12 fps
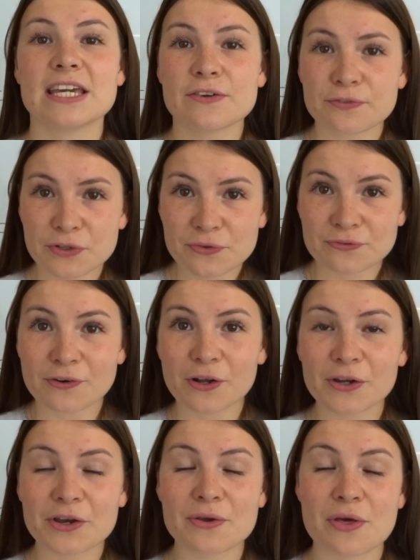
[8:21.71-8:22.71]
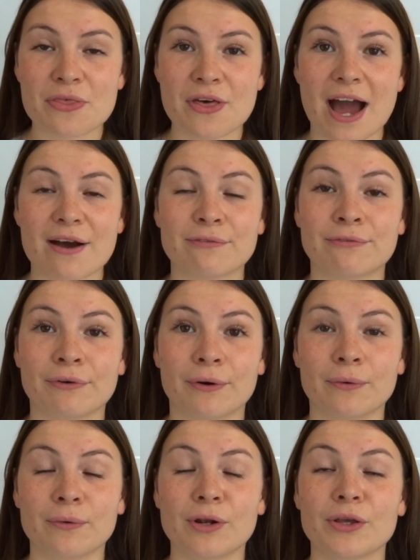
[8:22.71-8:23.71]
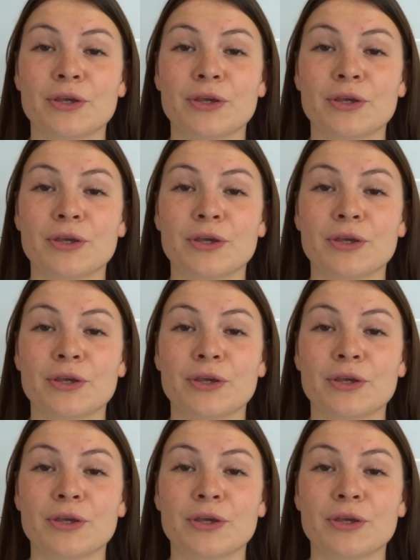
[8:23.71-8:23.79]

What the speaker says: If you follow that rule,